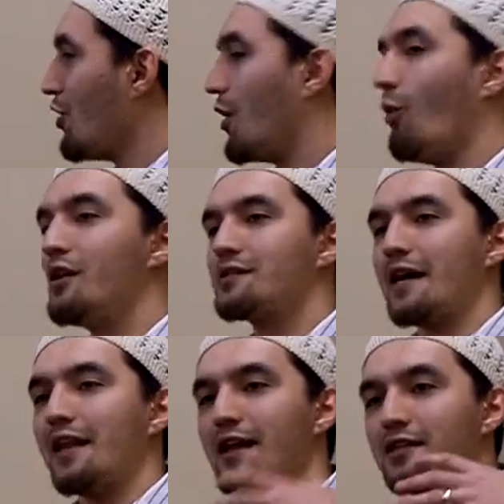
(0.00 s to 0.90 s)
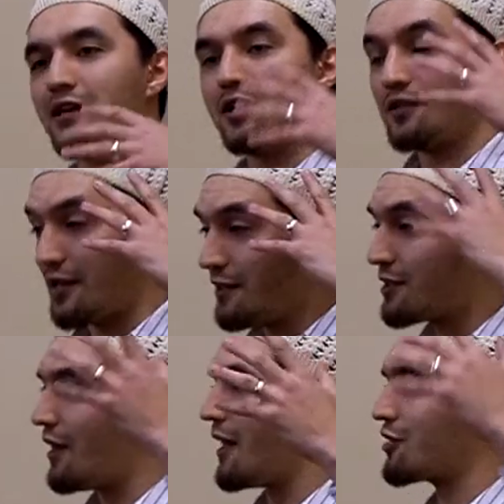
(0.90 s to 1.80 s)
The ones that had the, the
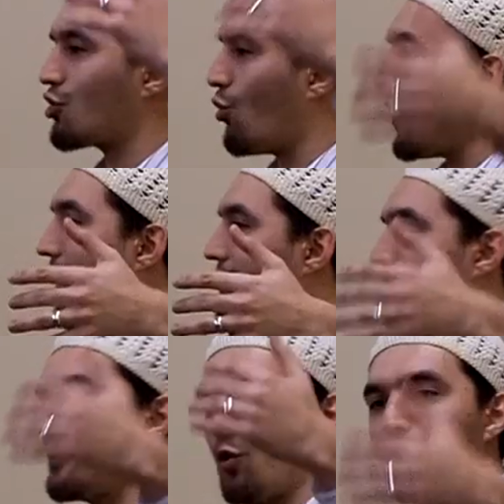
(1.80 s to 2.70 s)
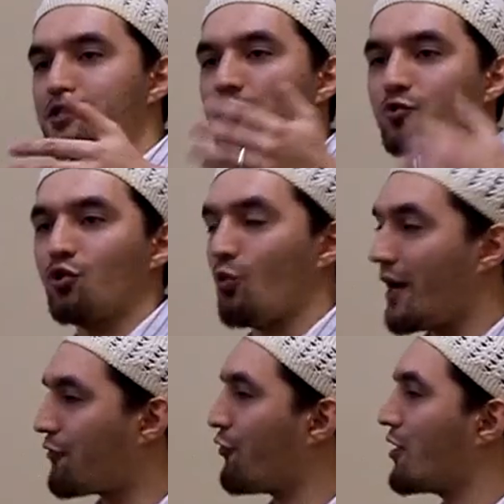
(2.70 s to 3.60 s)
intellect to wait and the wisdom to
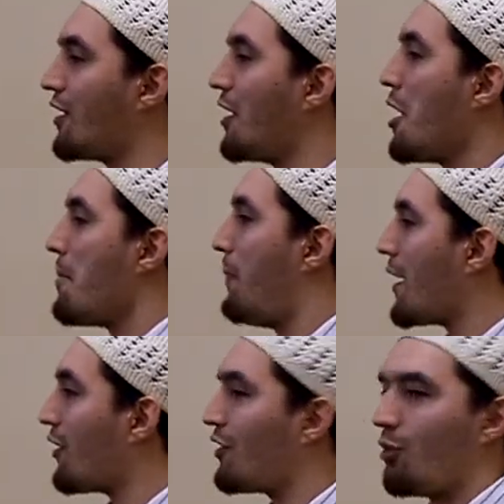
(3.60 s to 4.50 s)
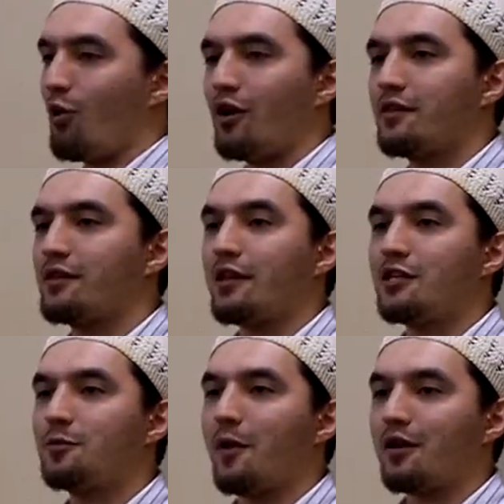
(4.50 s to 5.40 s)
wait for the better reward, they
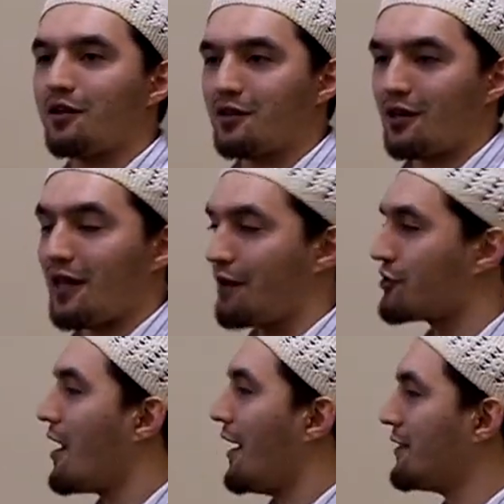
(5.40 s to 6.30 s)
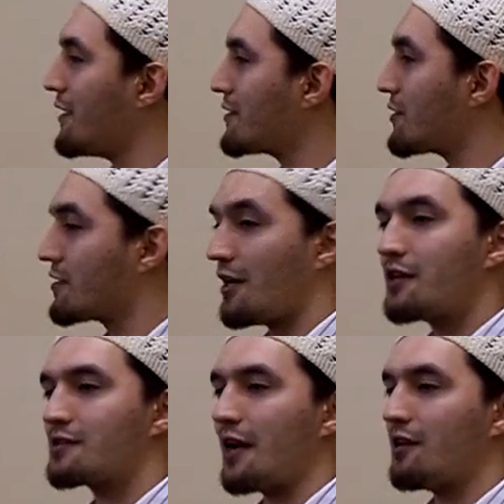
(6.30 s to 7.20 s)
did better in their life. And this is a
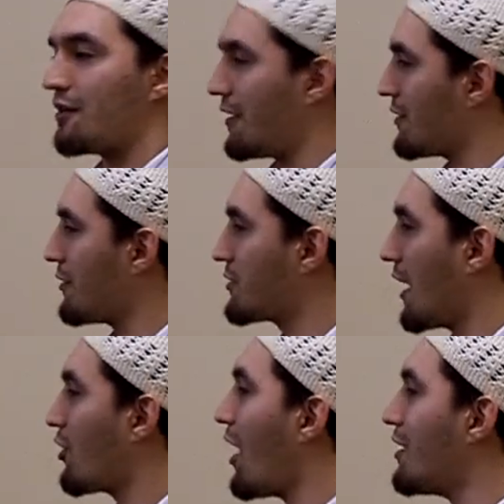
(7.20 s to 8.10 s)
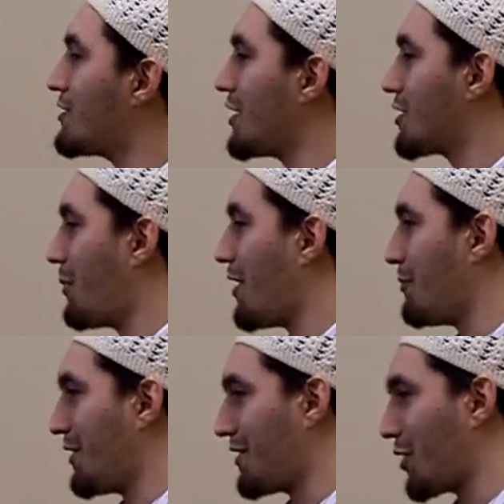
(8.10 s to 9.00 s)
sign psychology
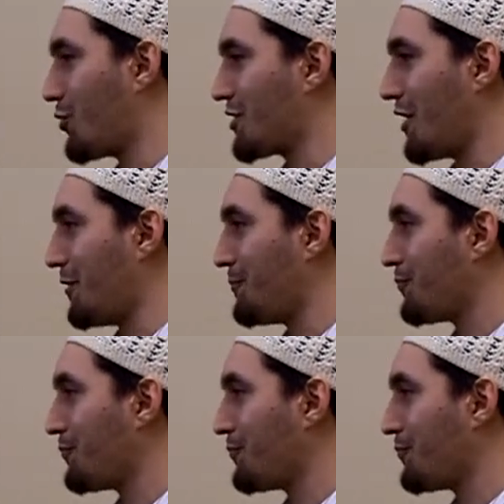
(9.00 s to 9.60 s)
experiment that was done.